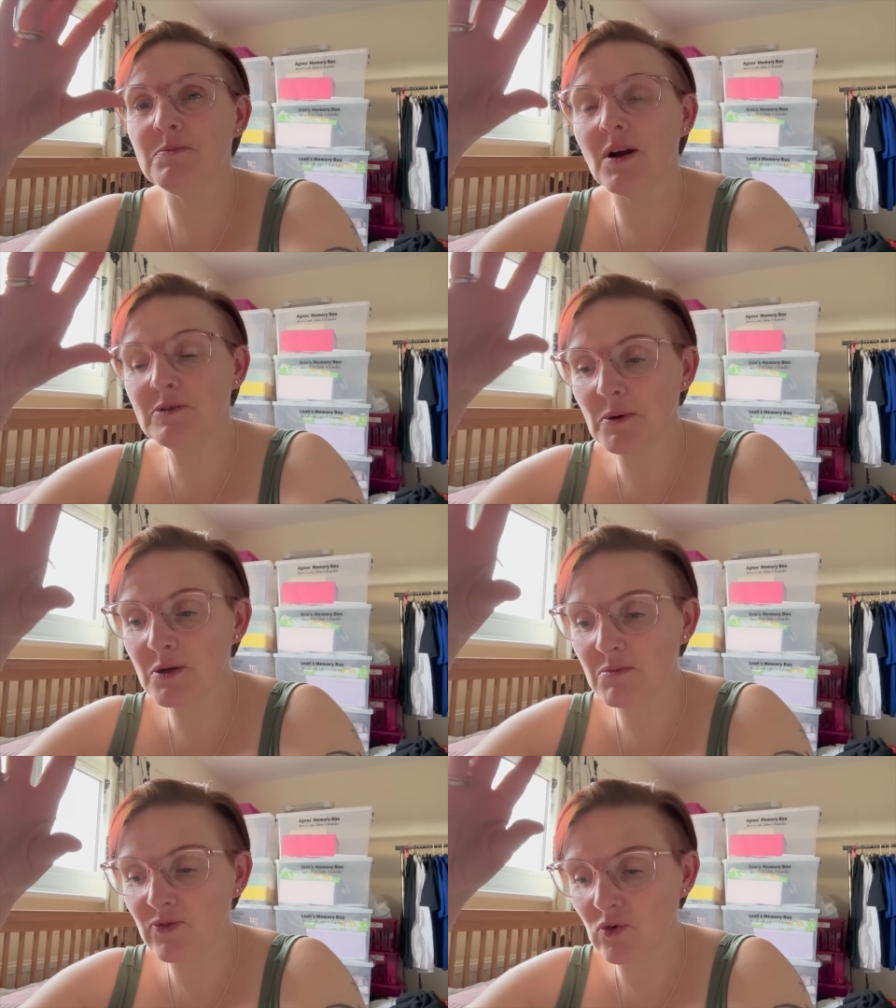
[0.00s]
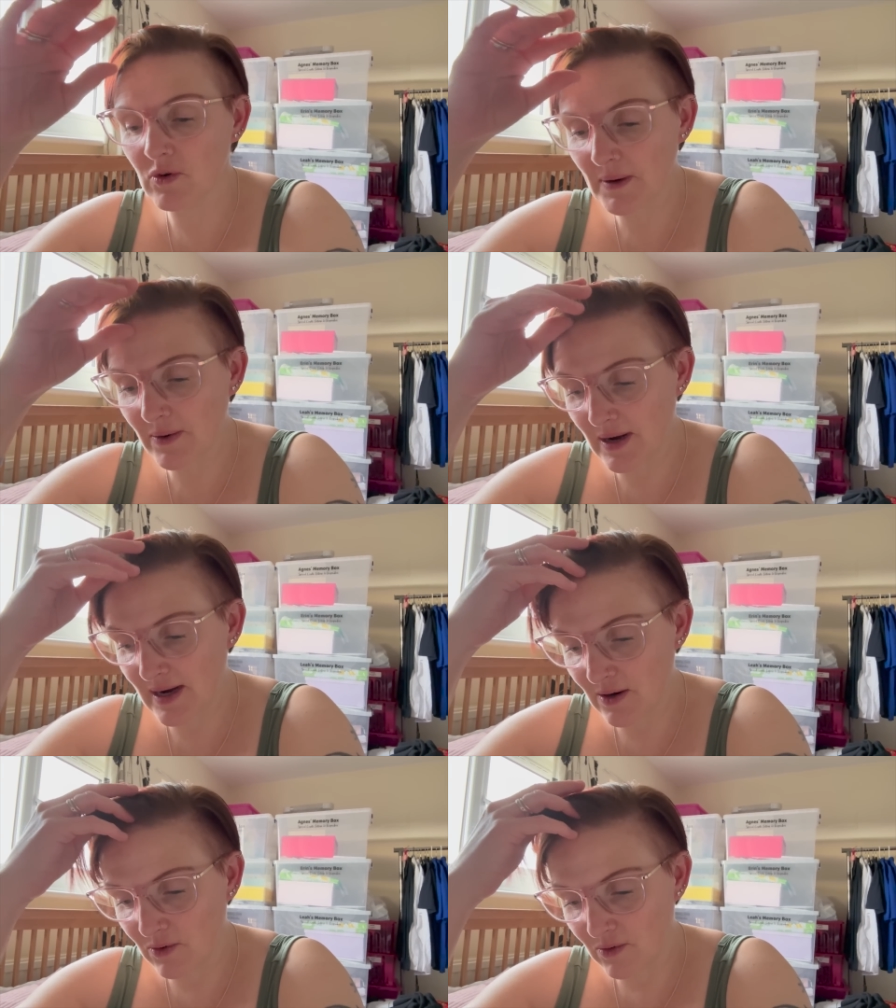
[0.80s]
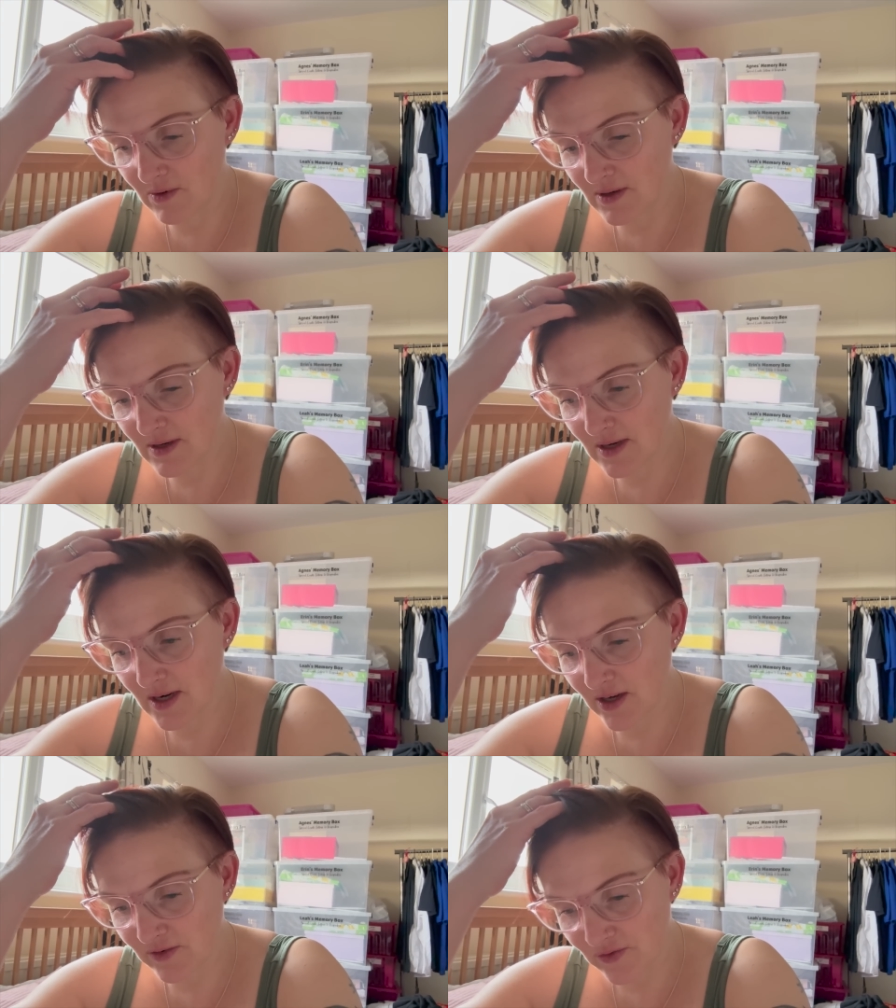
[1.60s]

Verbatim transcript: I've spoken before about how I kind of